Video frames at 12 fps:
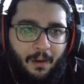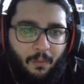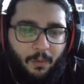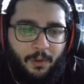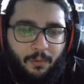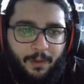
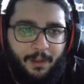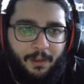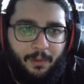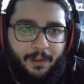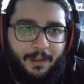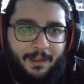which really,
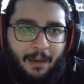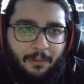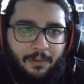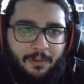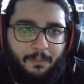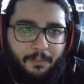really
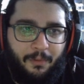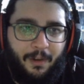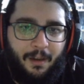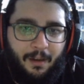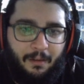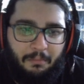sounds
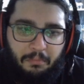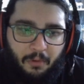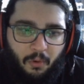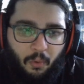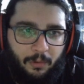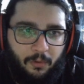pretty
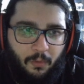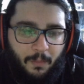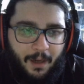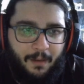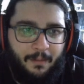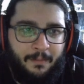cool to me.